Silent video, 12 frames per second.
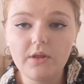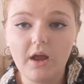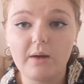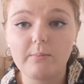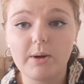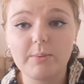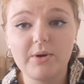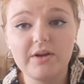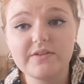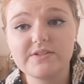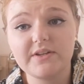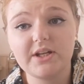In my
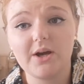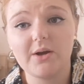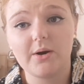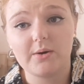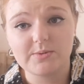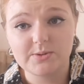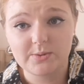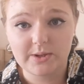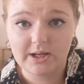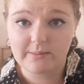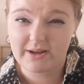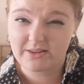previous video I was
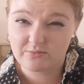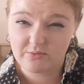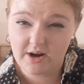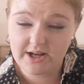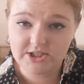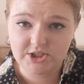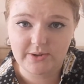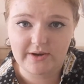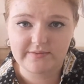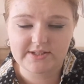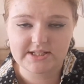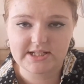talking about the rights you
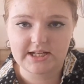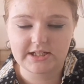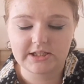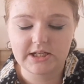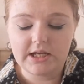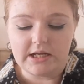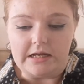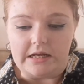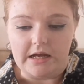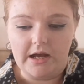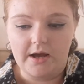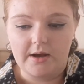have as a tenant,
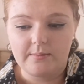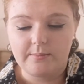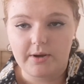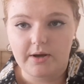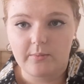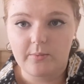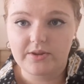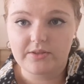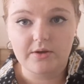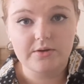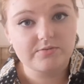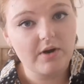but with
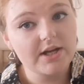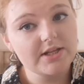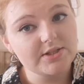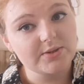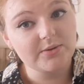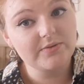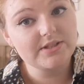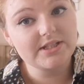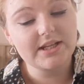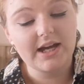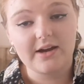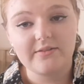those rights you
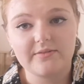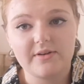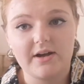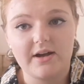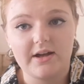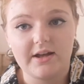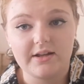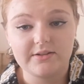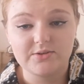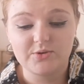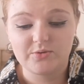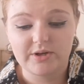obviously have a
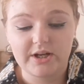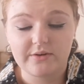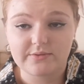degree of